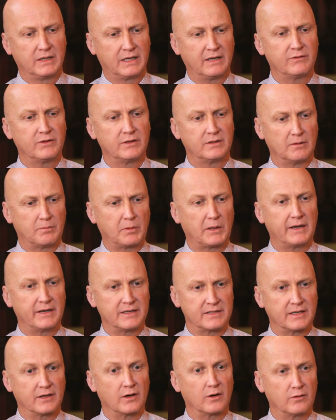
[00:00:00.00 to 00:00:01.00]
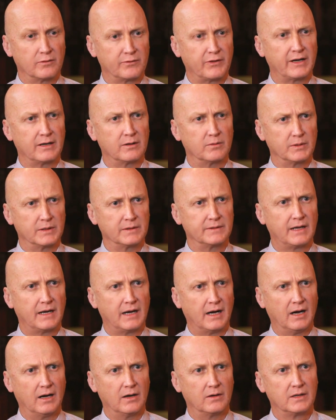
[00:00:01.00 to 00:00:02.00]
Given the players that are available
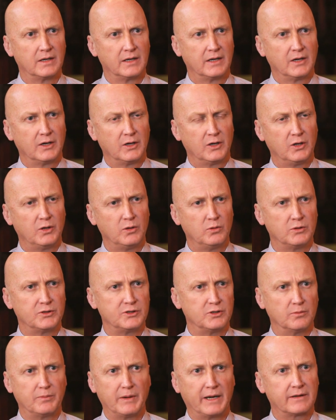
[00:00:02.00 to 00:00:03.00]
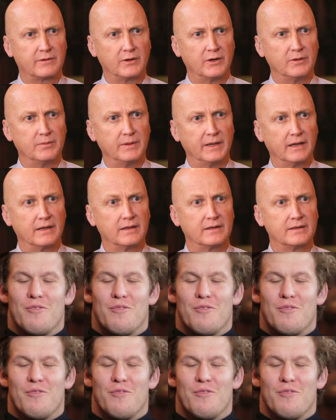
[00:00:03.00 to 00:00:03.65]
now, who would your back row be?